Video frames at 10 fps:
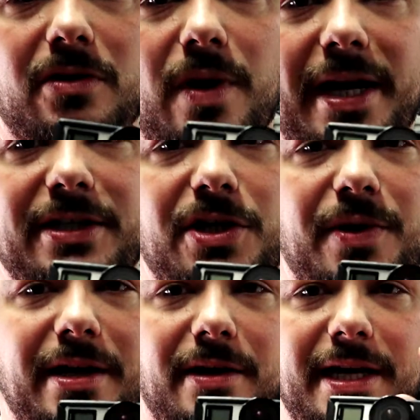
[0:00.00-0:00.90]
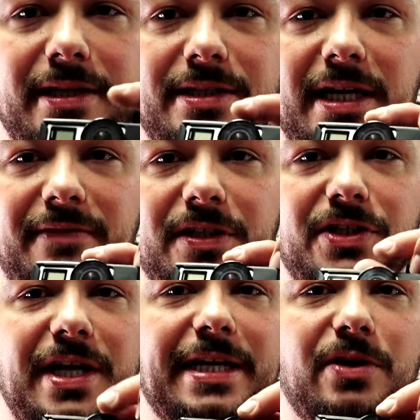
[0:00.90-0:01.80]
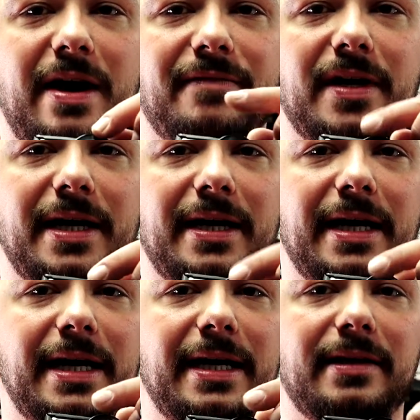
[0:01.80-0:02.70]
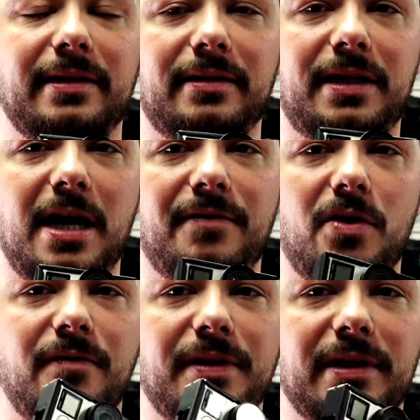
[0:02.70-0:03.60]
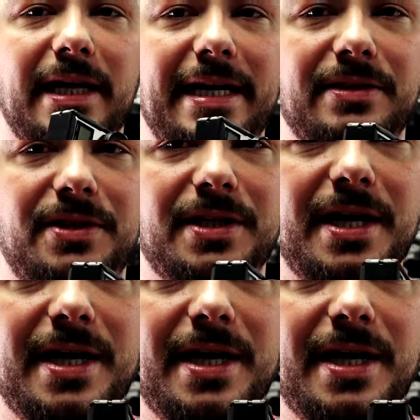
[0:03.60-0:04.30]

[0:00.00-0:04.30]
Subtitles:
quick. So here it is. Obviously I do have a cover over the lens.